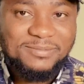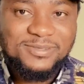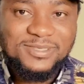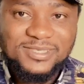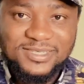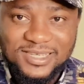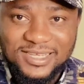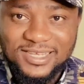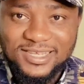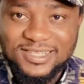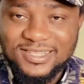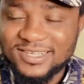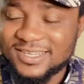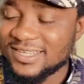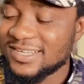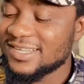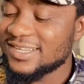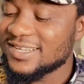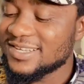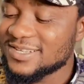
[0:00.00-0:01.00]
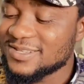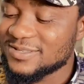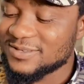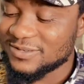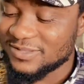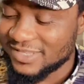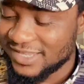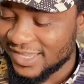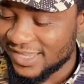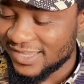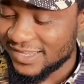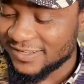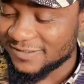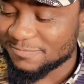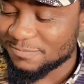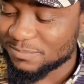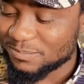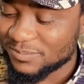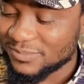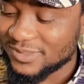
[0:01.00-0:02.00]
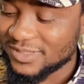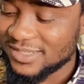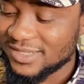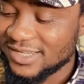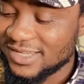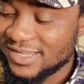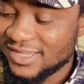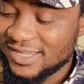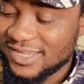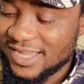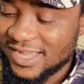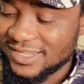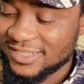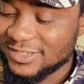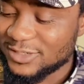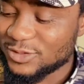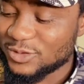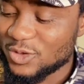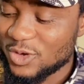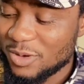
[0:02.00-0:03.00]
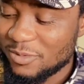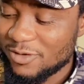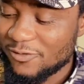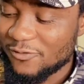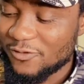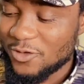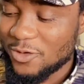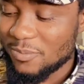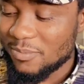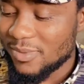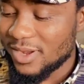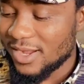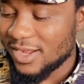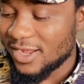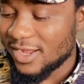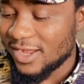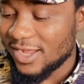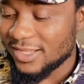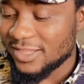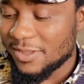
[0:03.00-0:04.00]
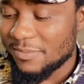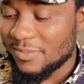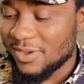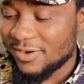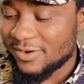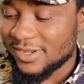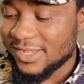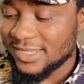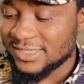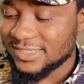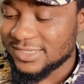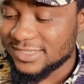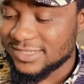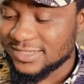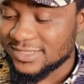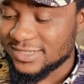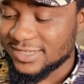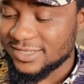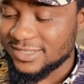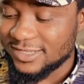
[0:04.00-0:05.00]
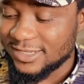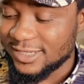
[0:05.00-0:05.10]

seen today. And this is coming from an American citizen.